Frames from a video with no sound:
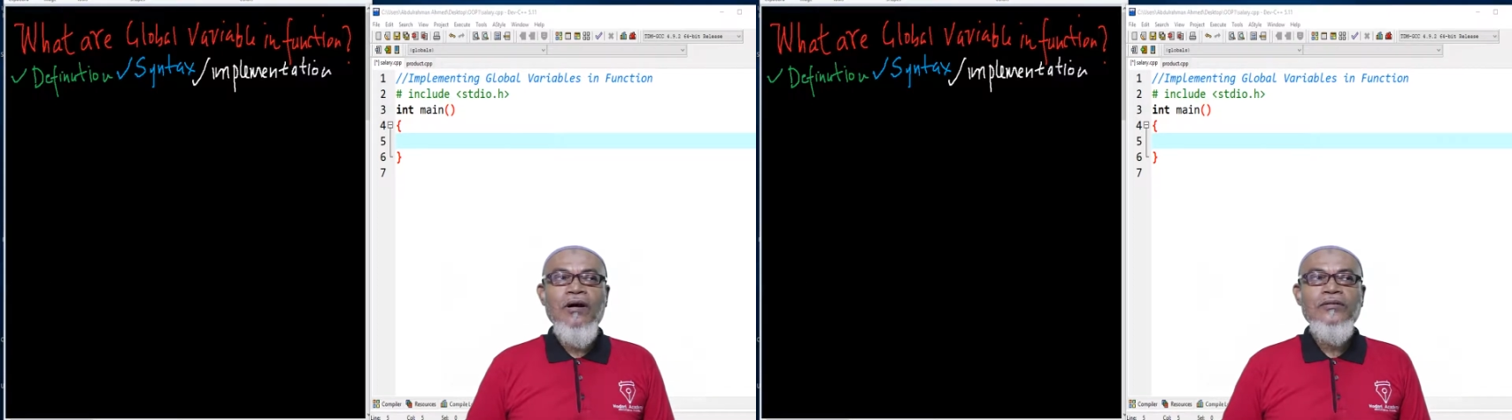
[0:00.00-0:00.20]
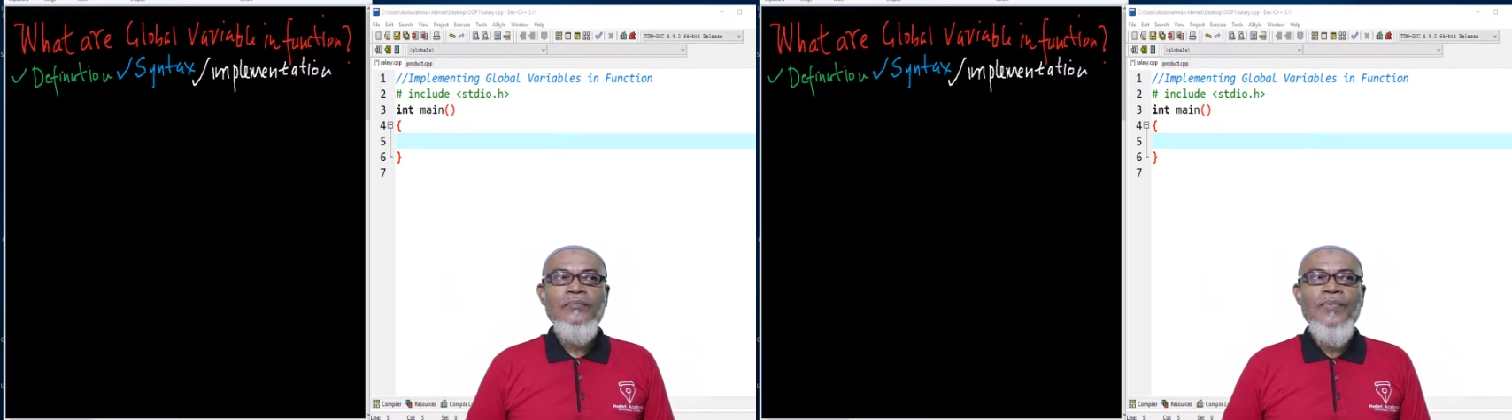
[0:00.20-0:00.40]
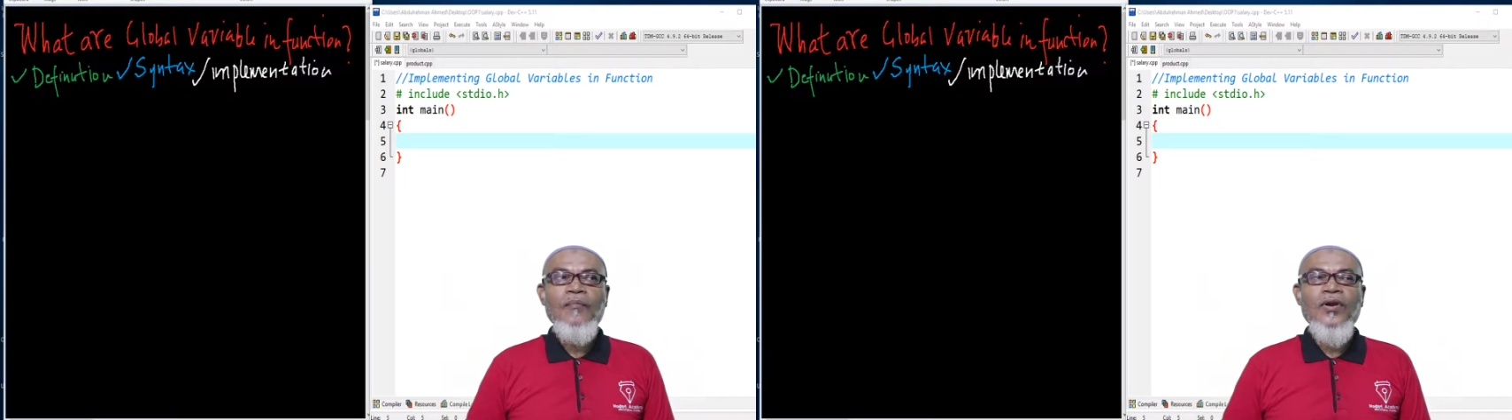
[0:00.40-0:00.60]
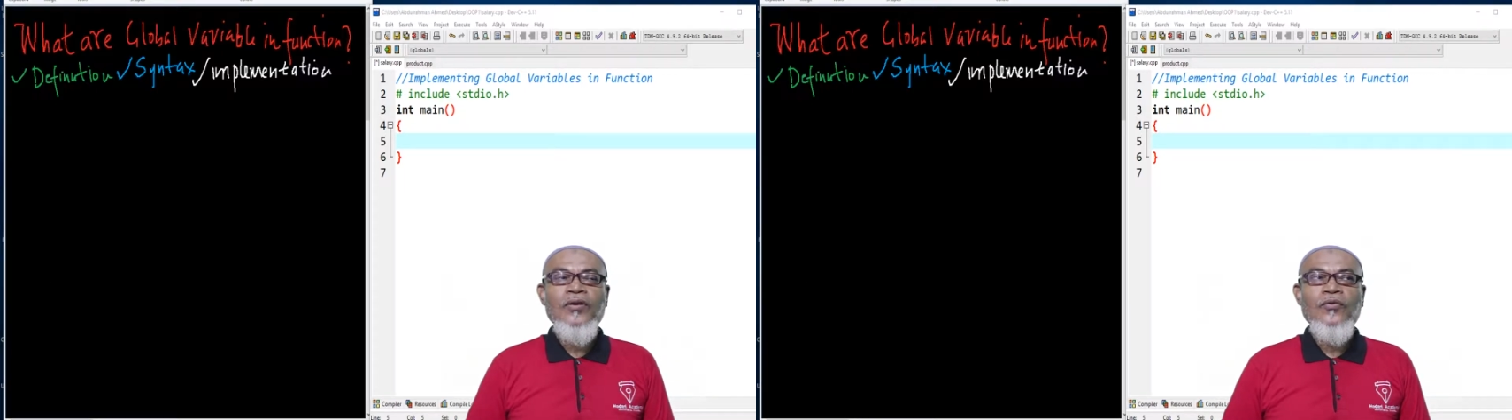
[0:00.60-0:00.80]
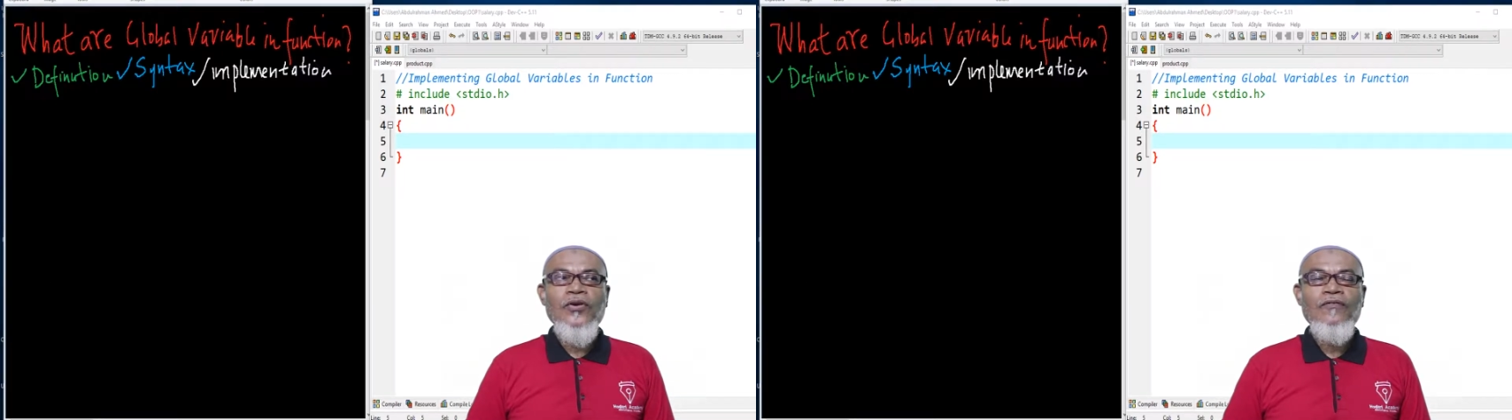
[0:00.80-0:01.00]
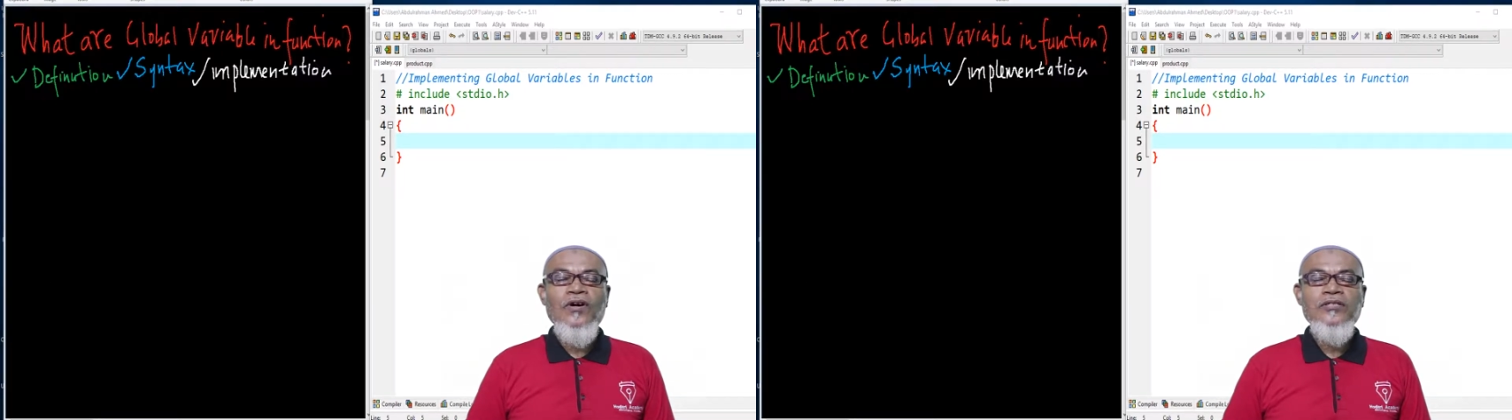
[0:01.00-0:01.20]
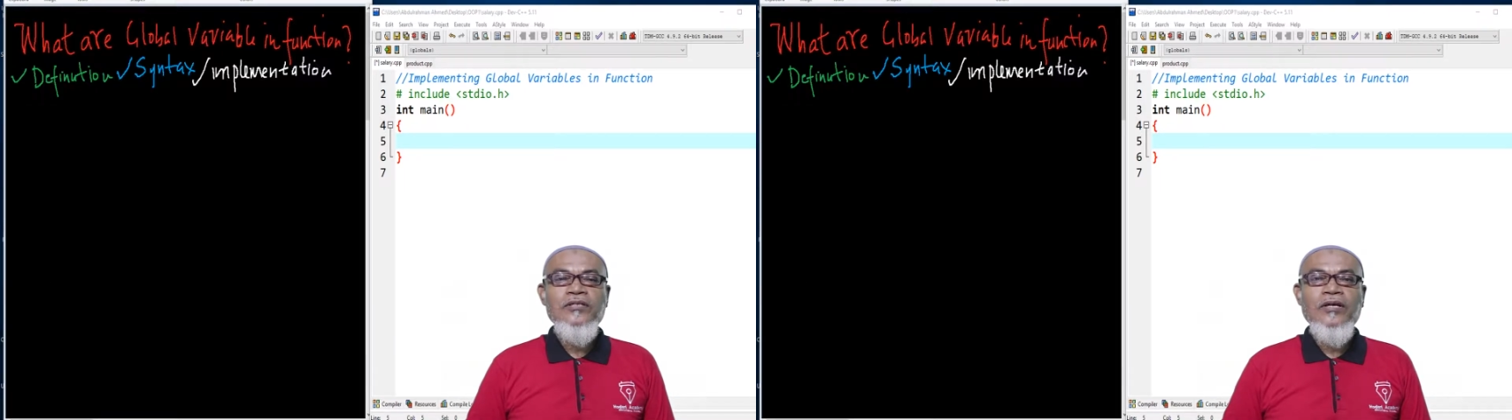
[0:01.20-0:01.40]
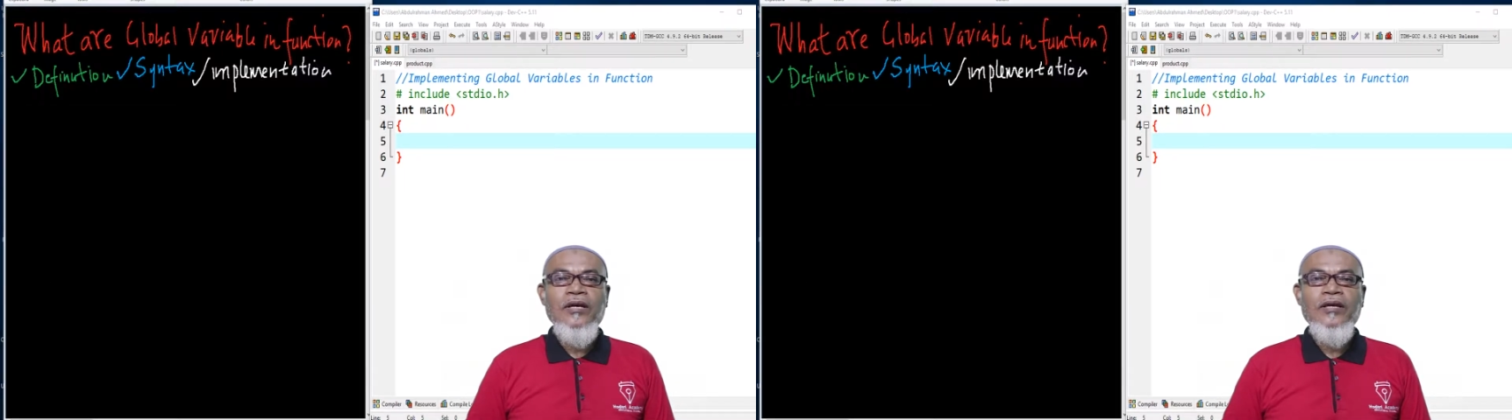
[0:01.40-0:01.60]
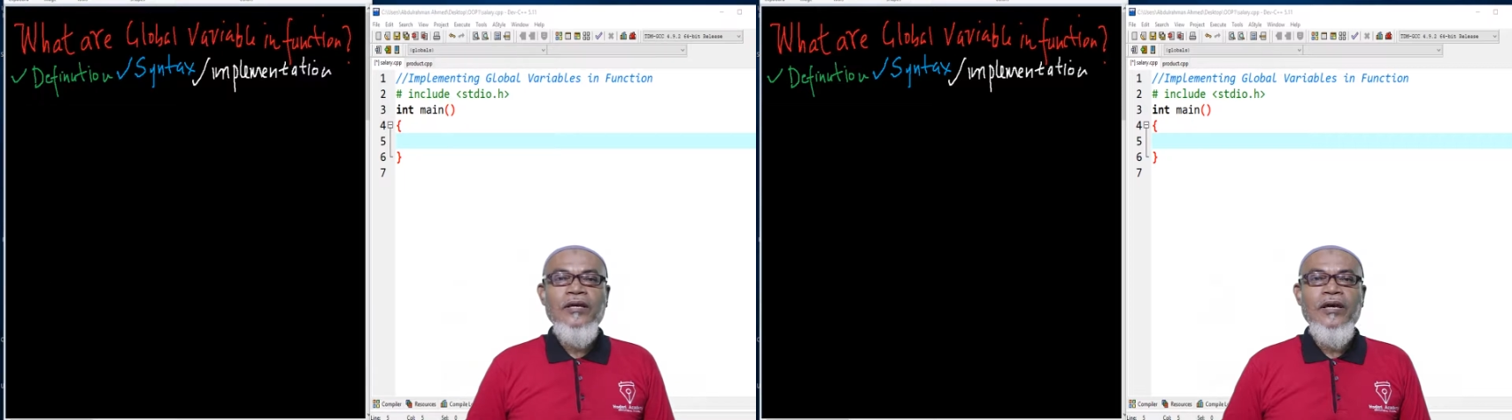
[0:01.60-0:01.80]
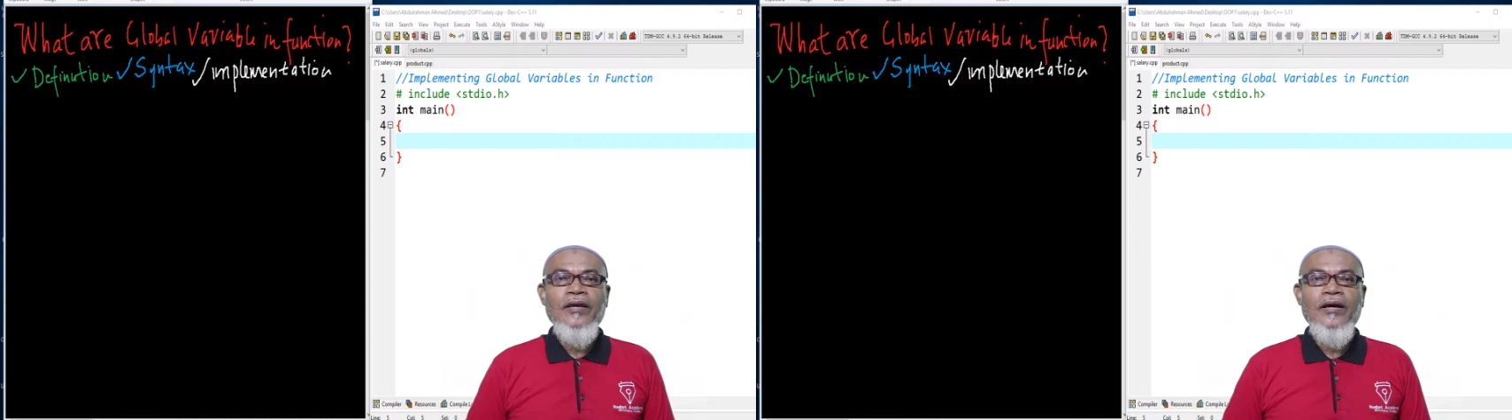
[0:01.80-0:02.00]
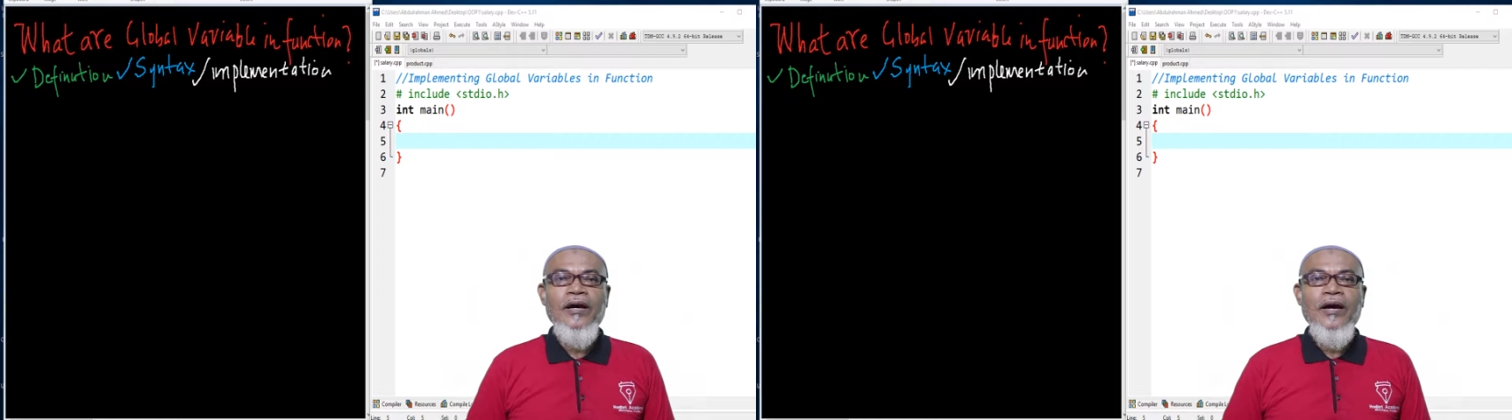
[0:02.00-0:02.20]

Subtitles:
at a public university in Kenya.